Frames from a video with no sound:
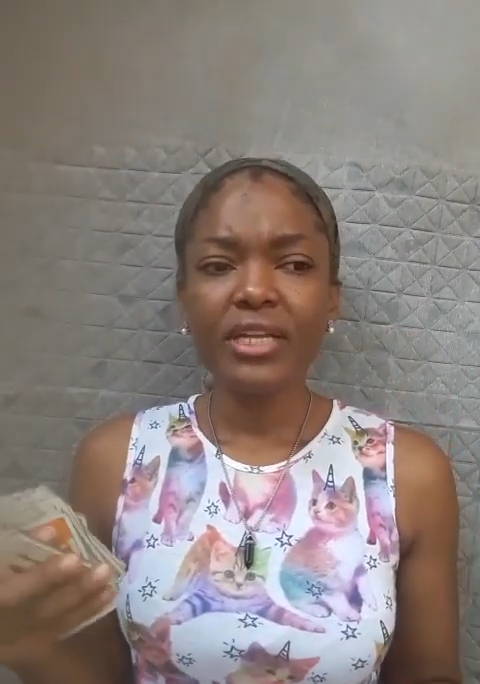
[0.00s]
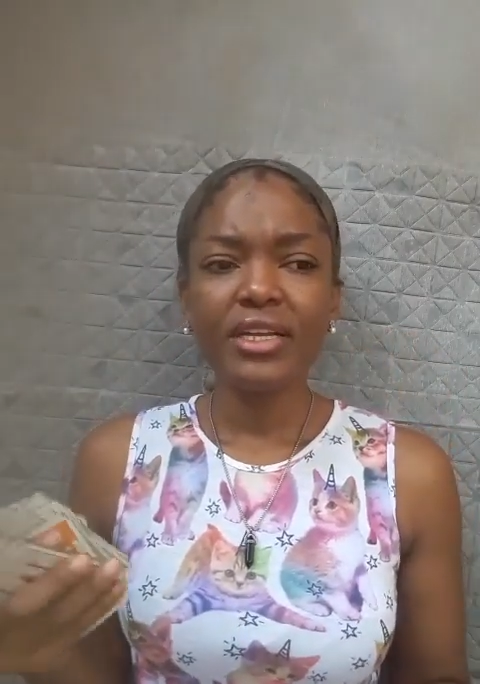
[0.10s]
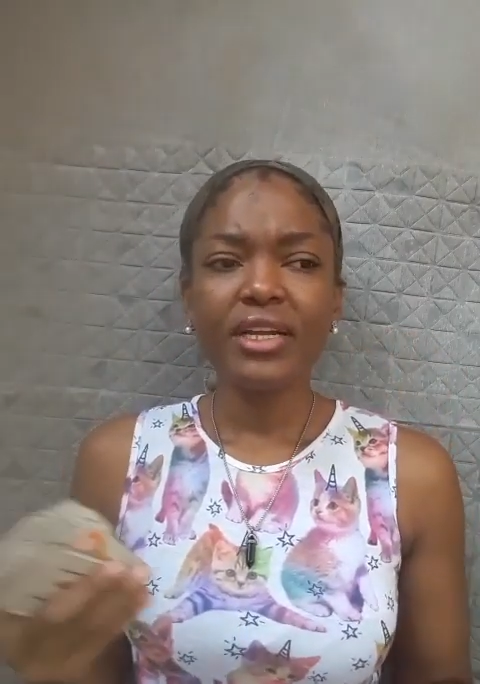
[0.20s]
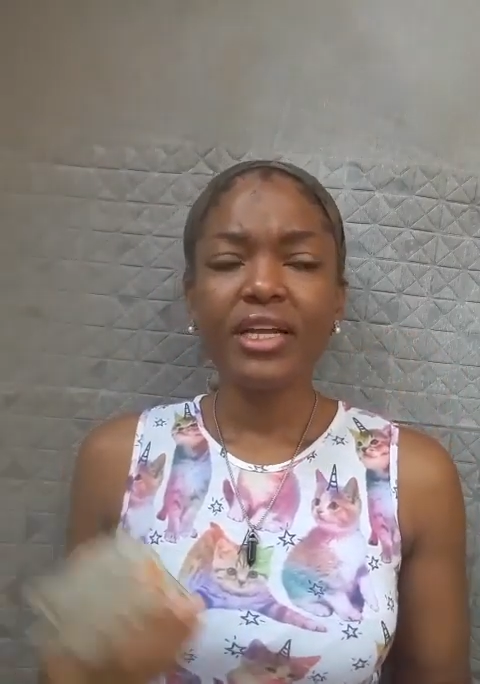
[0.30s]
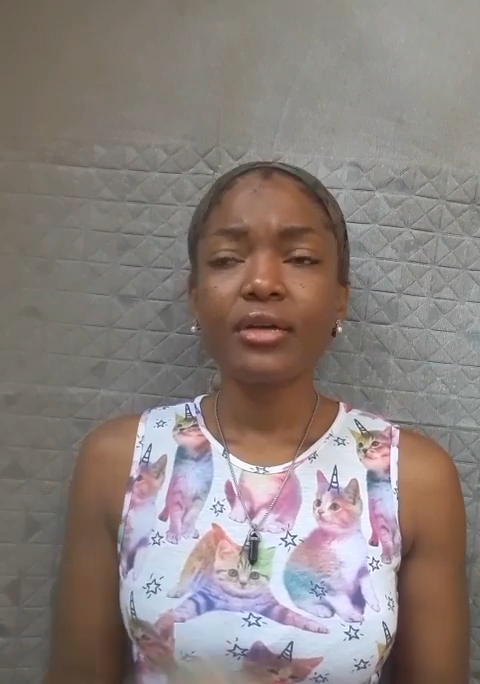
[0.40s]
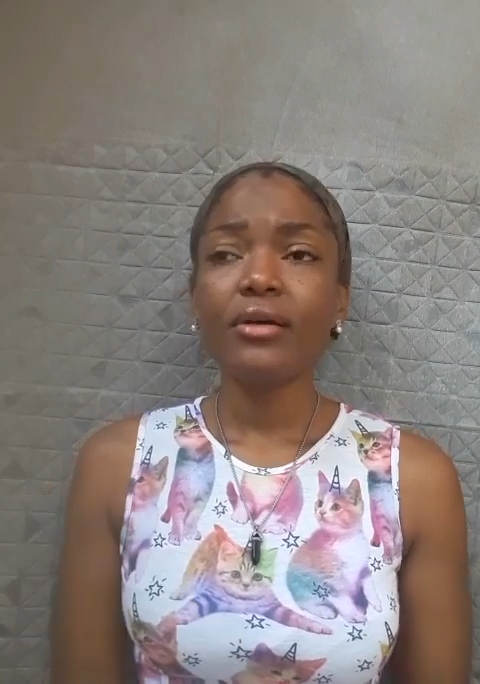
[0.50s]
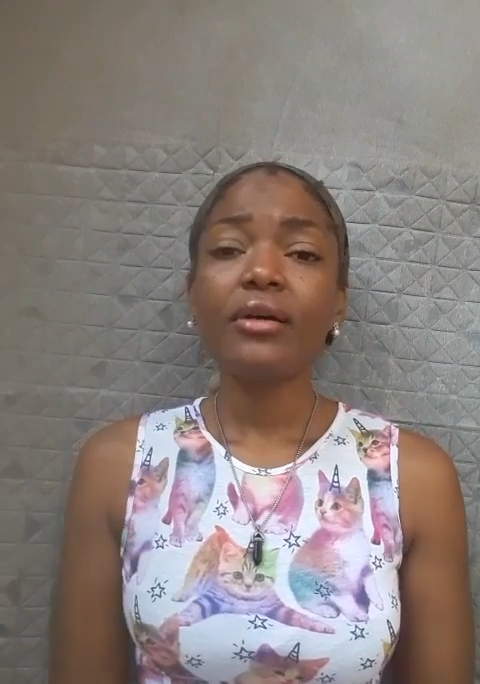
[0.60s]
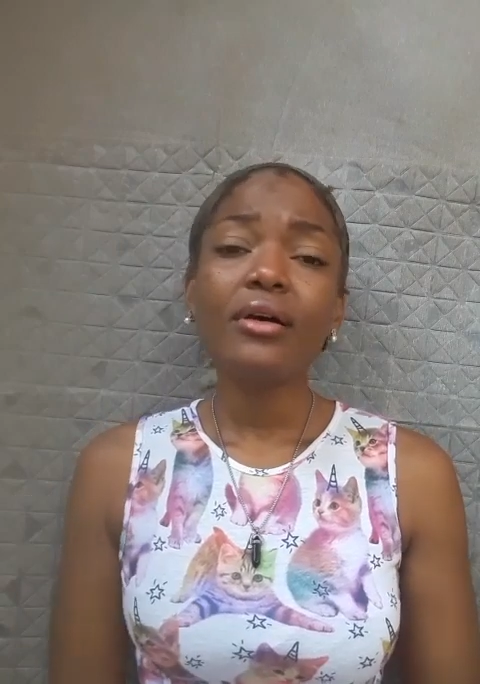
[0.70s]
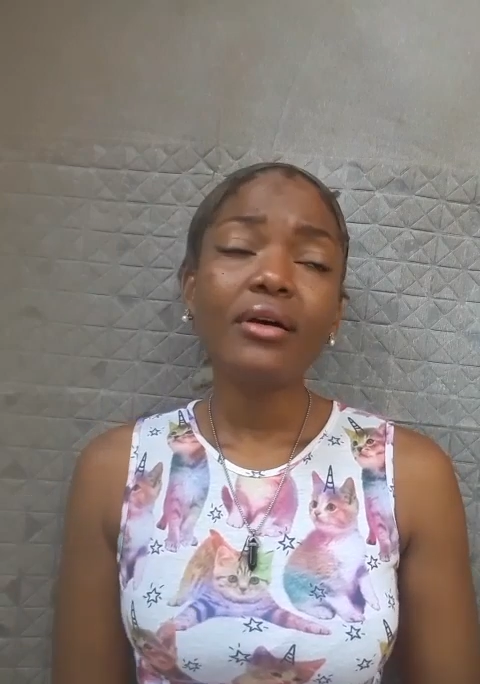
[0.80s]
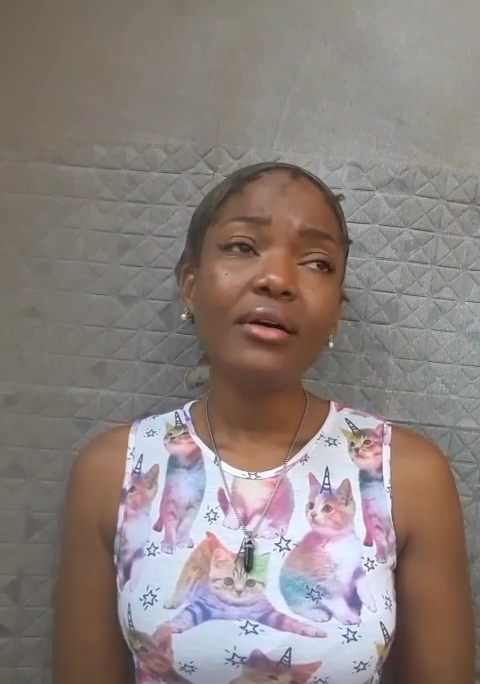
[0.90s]
and they're like,
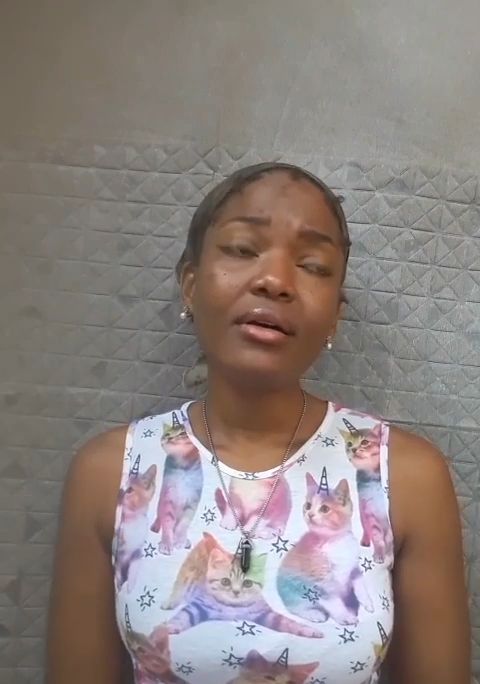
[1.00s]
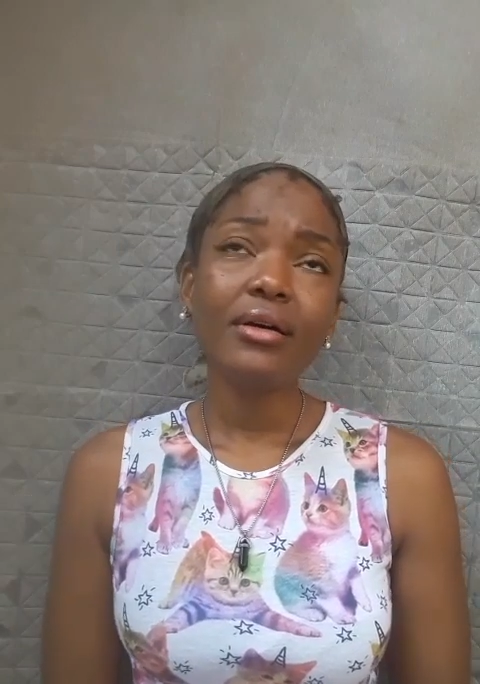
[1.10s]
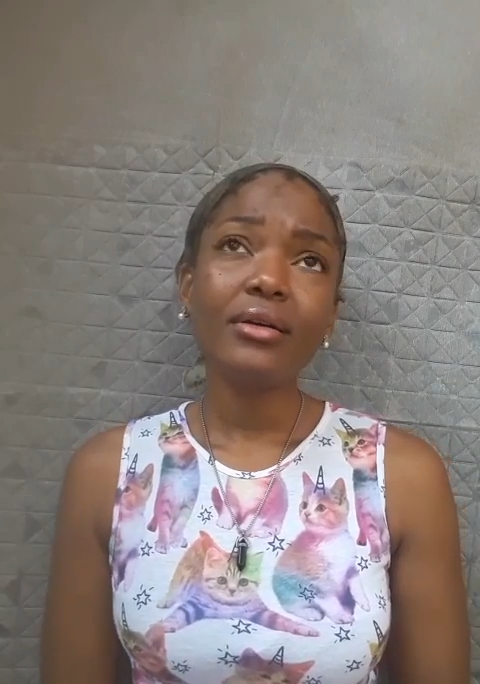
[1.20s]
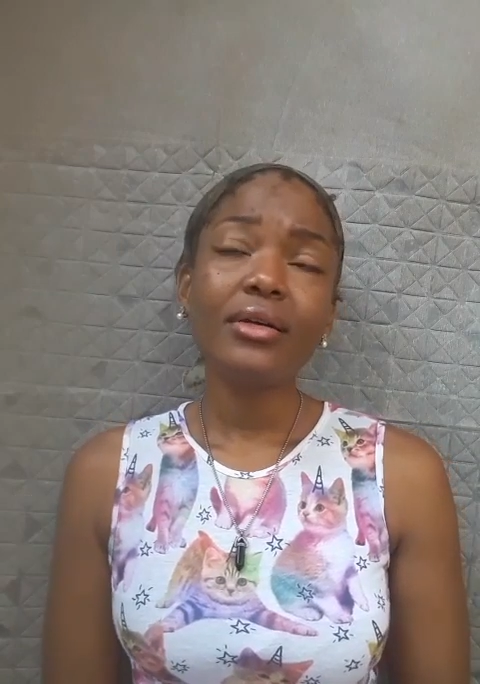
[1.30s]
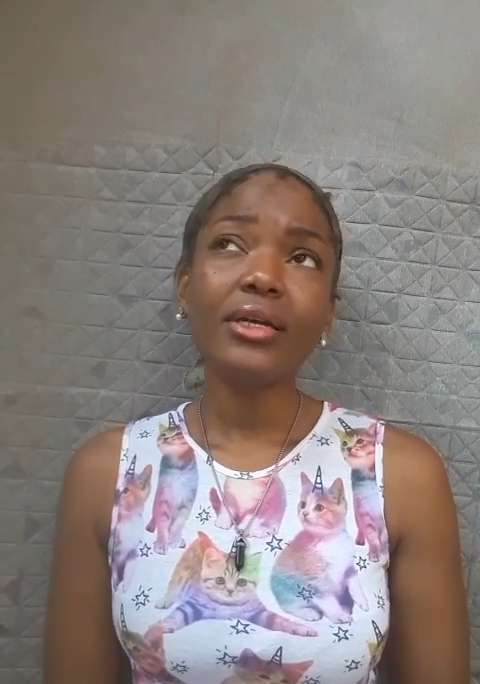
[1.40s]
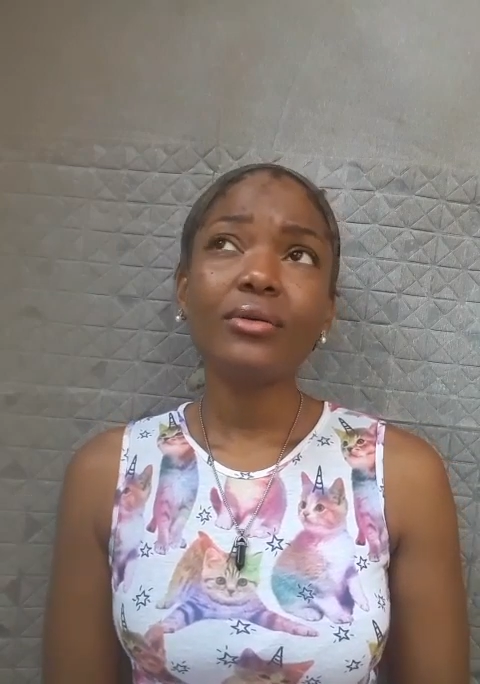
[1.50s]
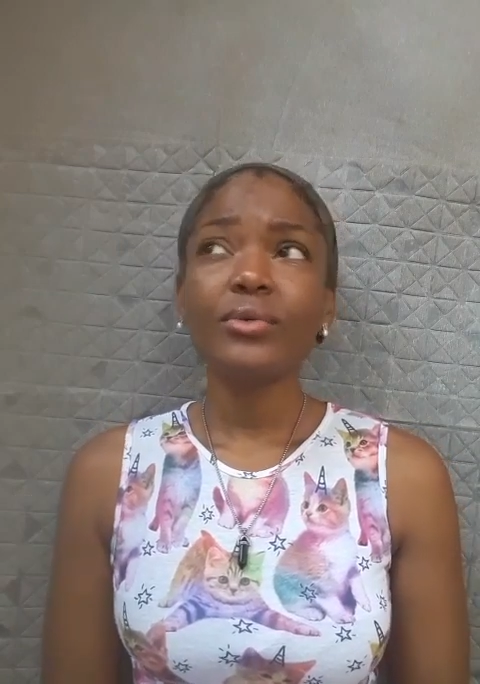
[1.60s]
oh,